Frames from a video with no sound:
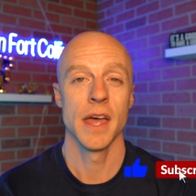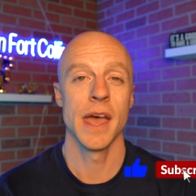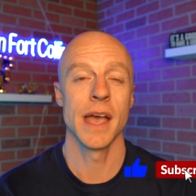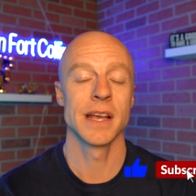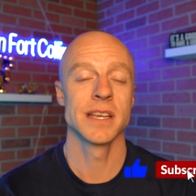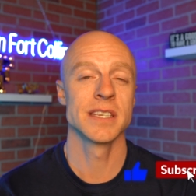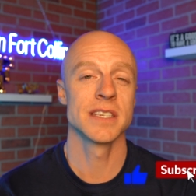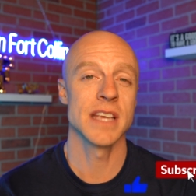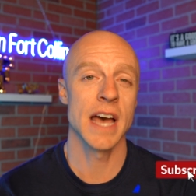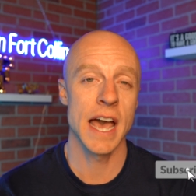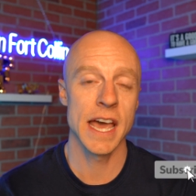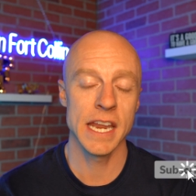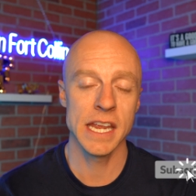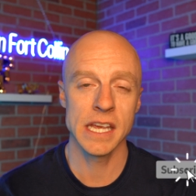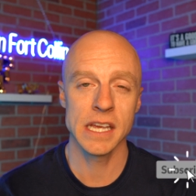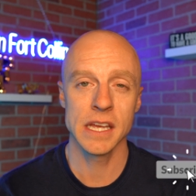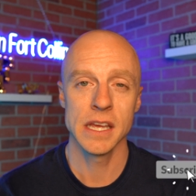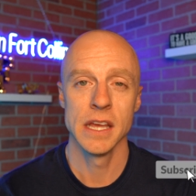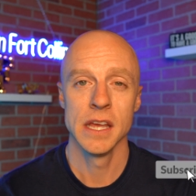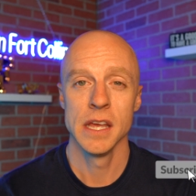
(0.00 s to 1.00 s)

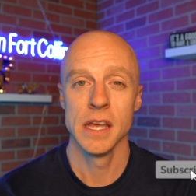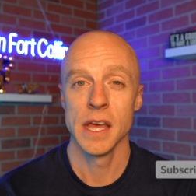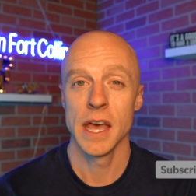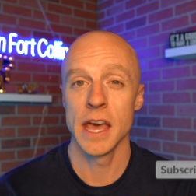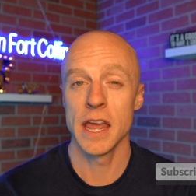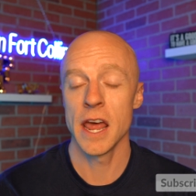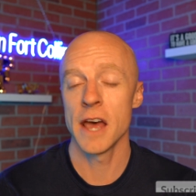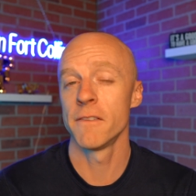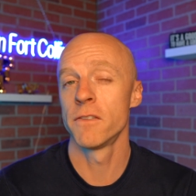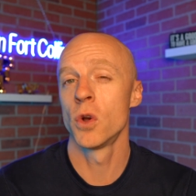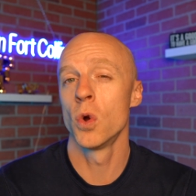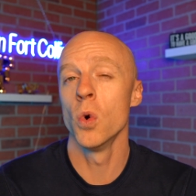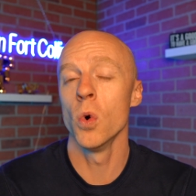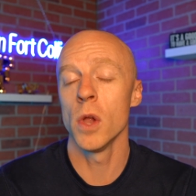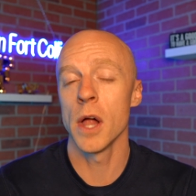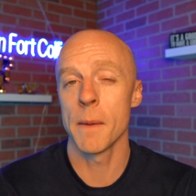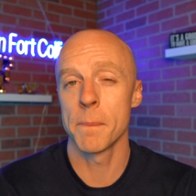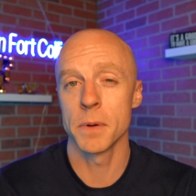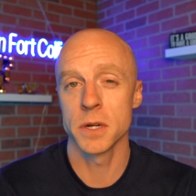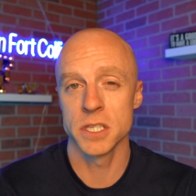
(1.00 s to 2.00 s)
exciting, and have
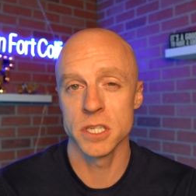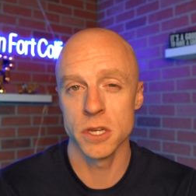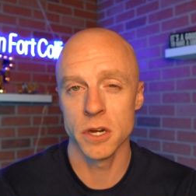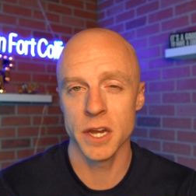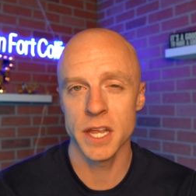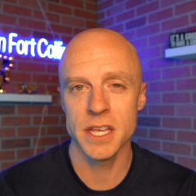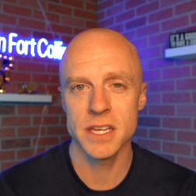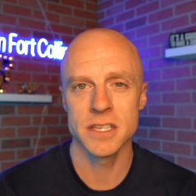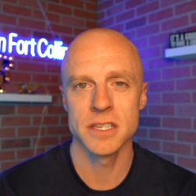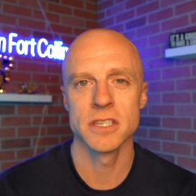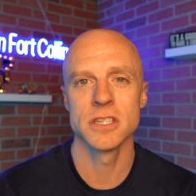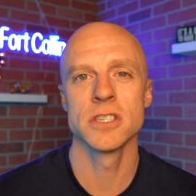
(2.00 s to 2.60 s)
cool opportunities.